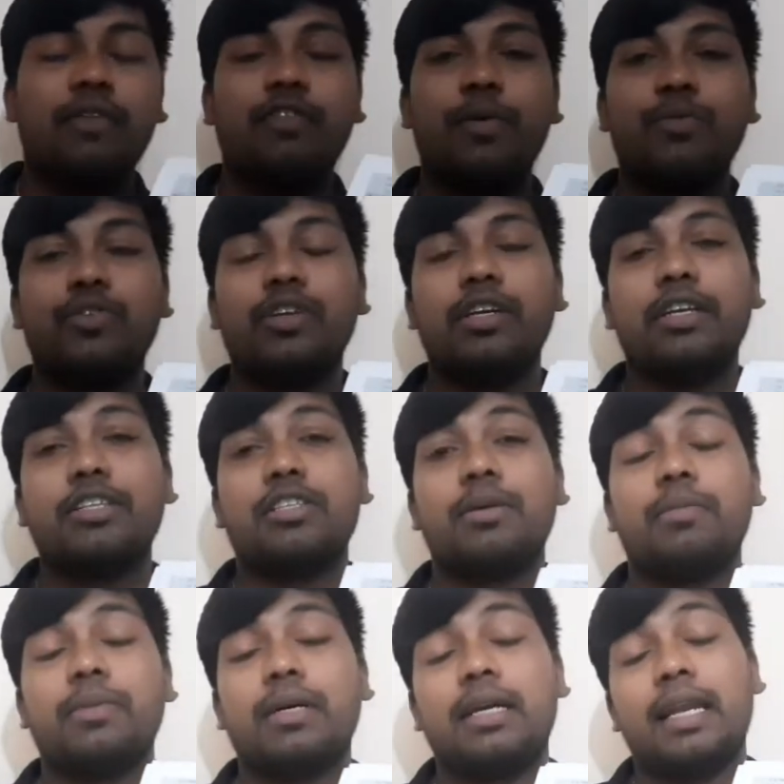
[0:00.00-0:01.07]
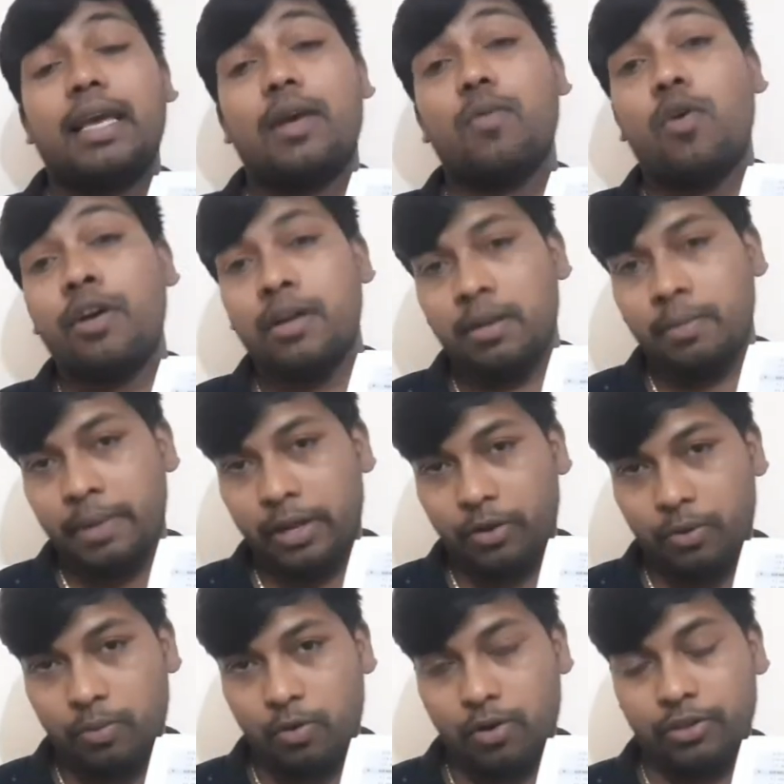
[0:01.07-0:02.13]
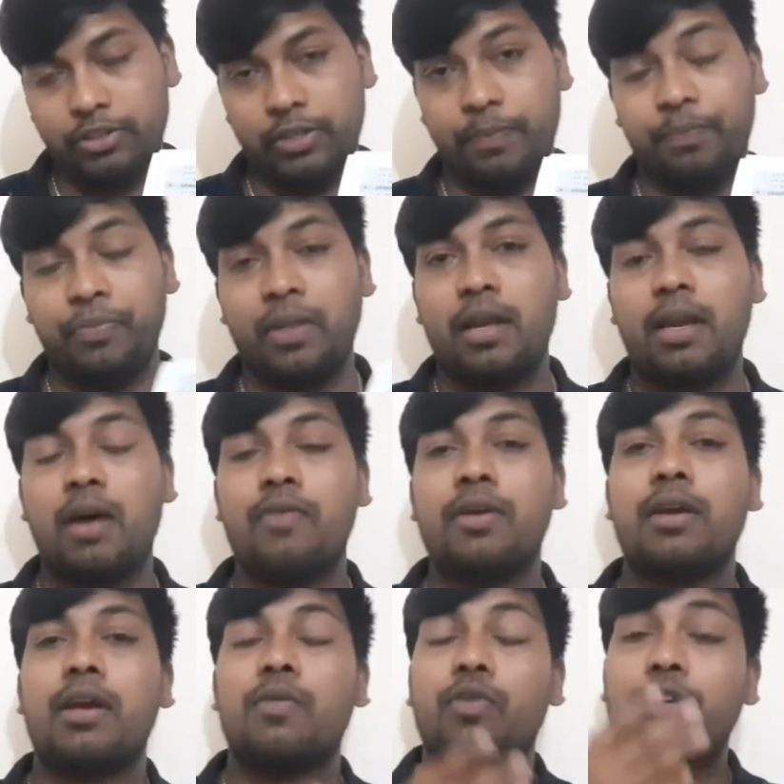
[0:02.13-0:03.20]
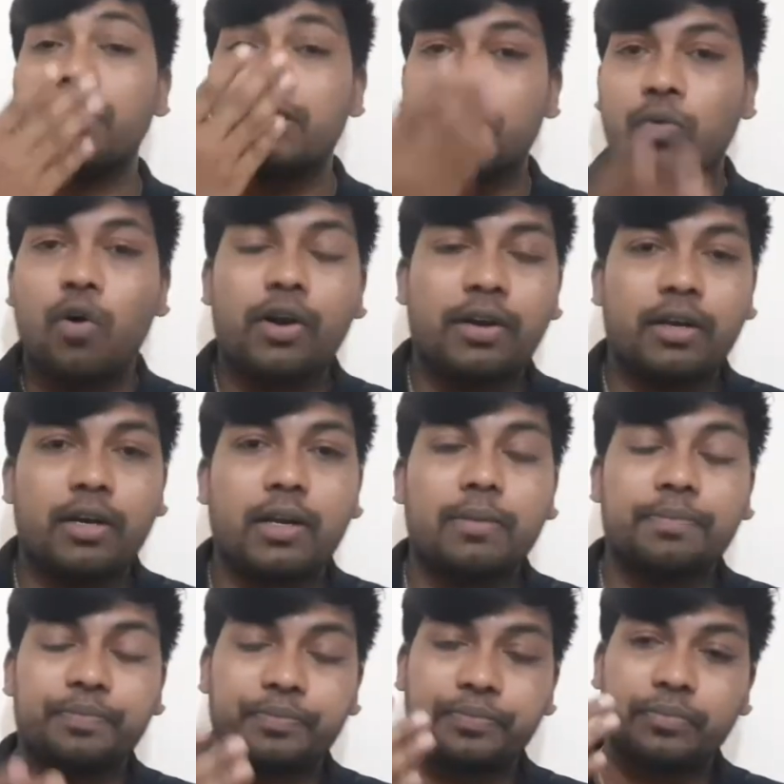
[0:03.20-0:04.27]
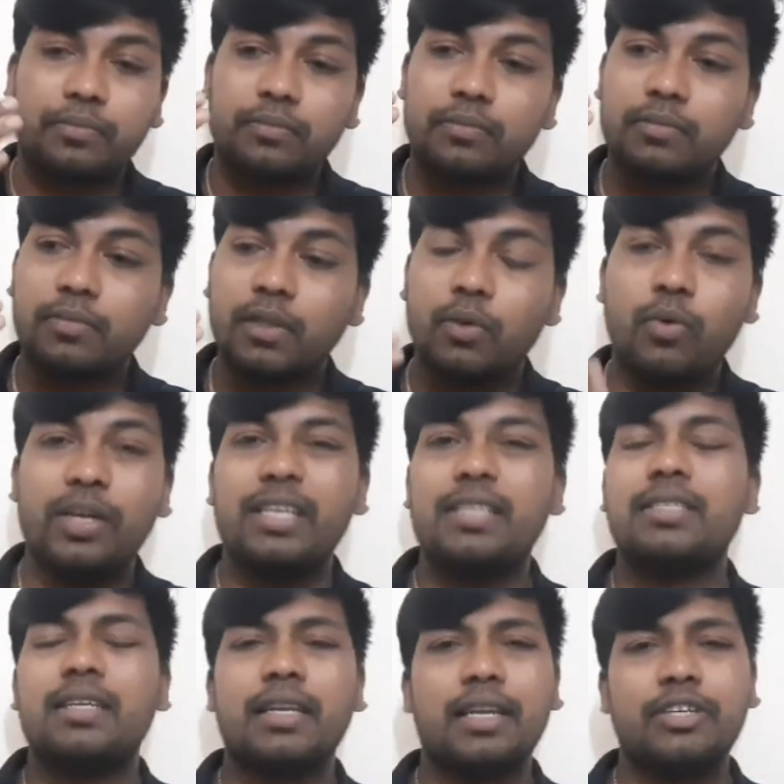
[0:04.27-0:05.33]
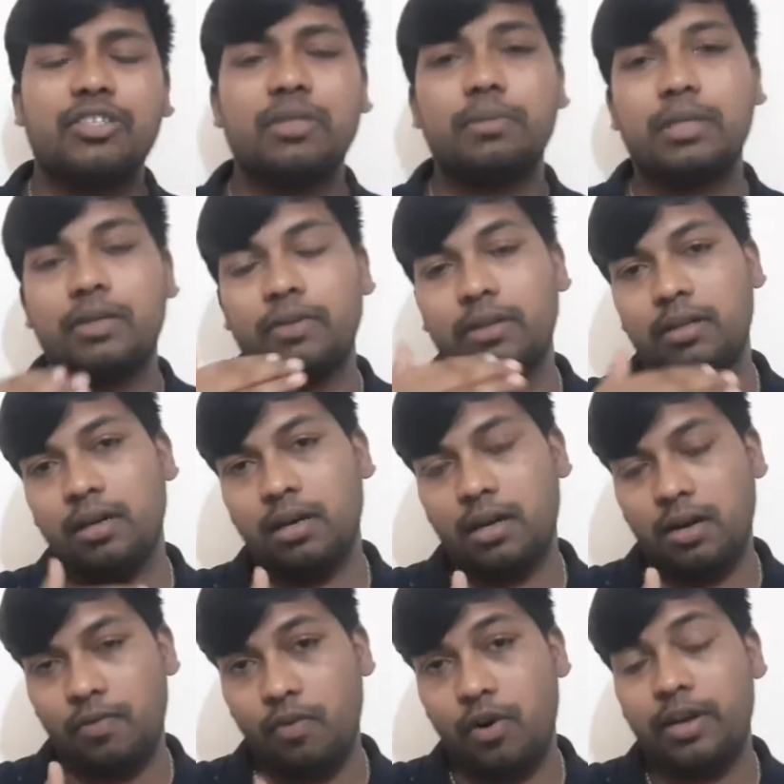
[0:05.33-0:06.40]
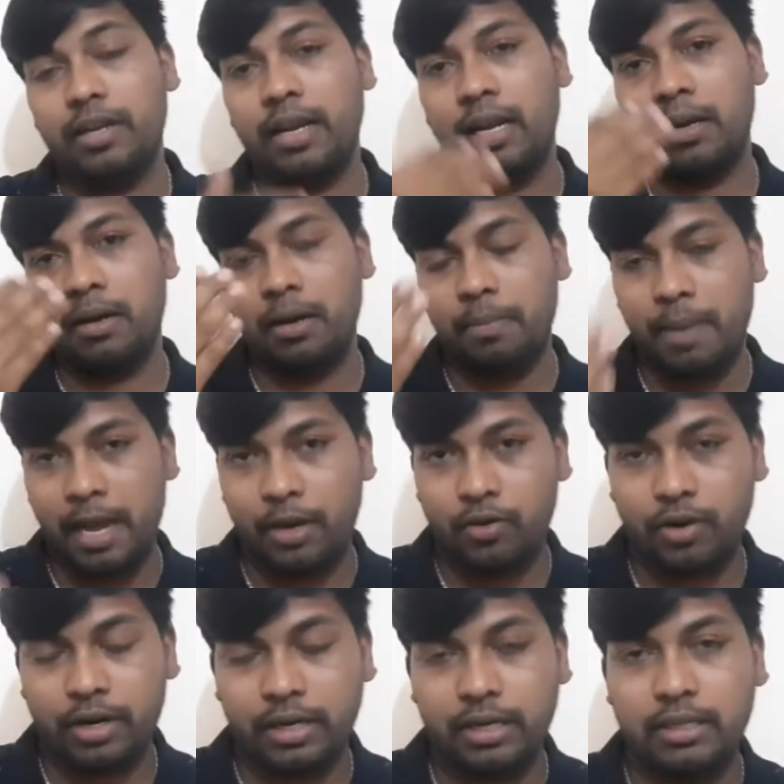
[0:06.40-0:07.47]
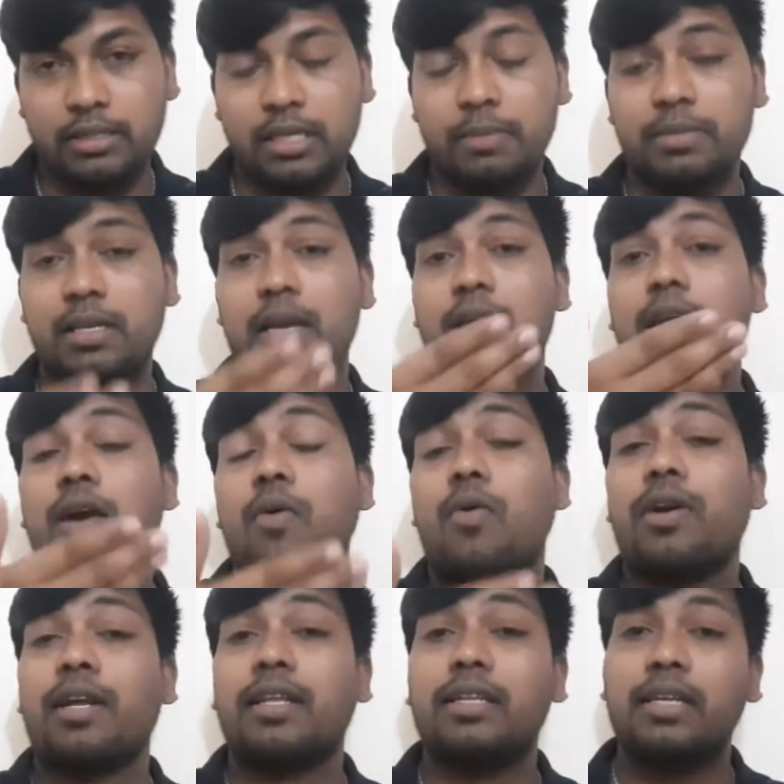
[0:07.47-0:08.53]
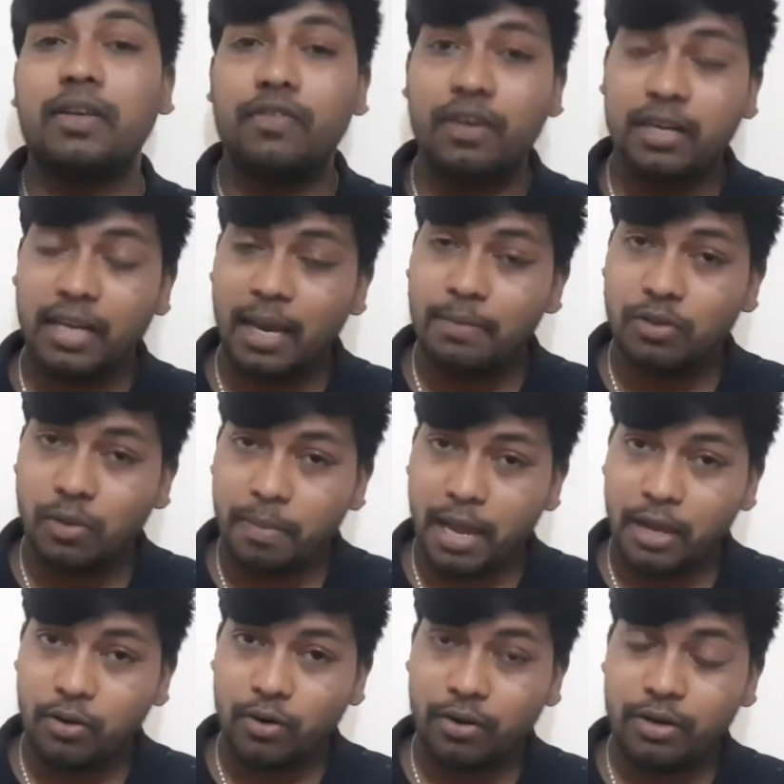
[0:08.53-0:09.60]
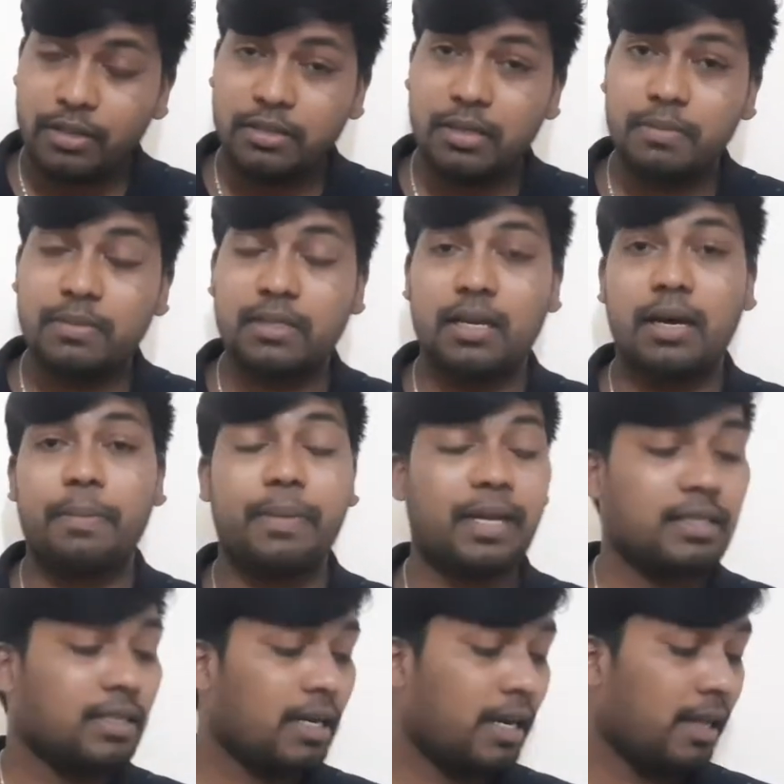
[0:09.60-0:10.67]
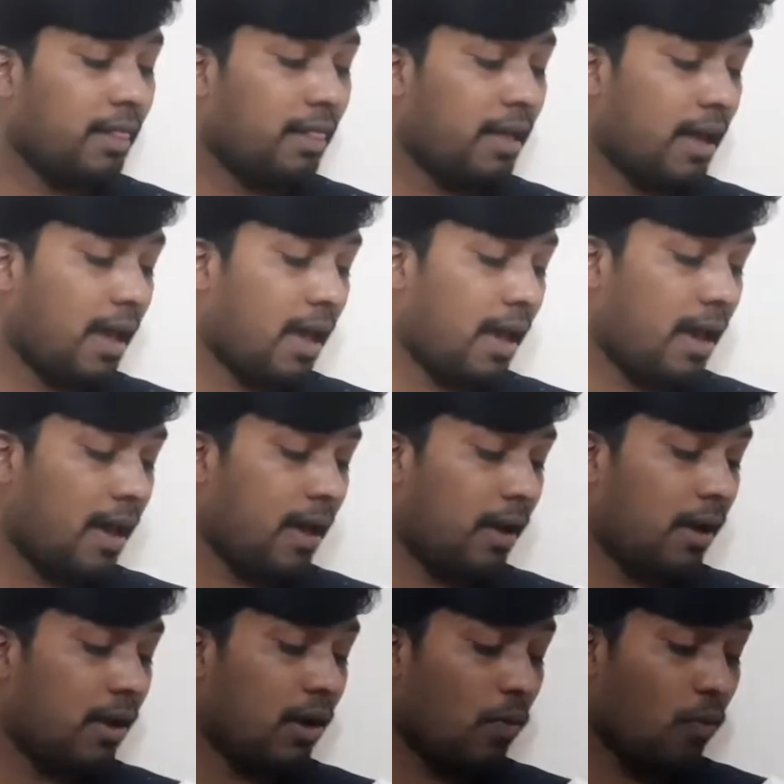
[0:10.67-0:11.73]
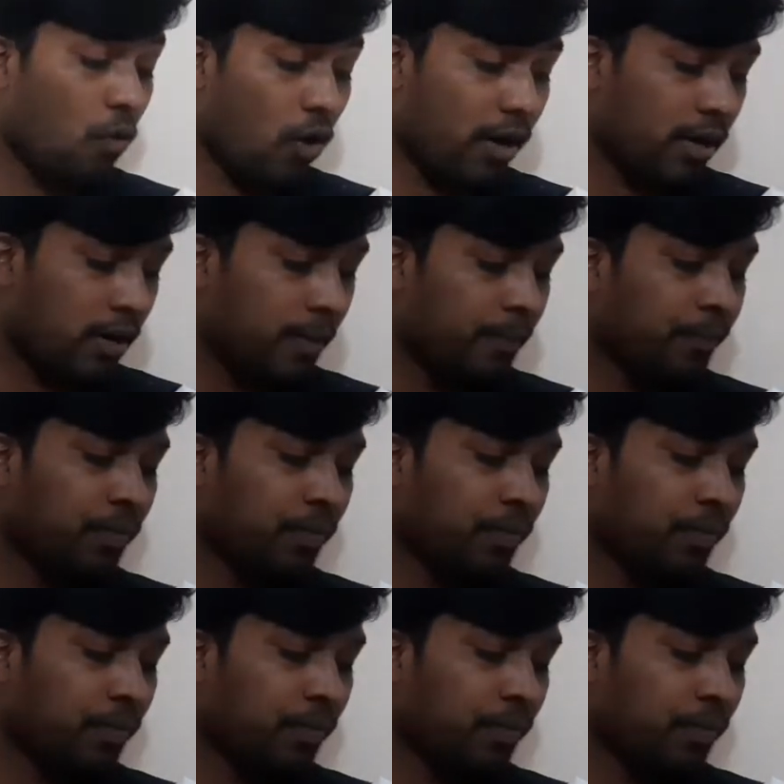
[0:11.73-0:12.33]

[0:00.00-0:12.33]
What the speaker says: Fifth unit is like water microbiology. Now here, what is water? What is the relation between the water and microorganisms? What are the different types of microorganisms present in the water?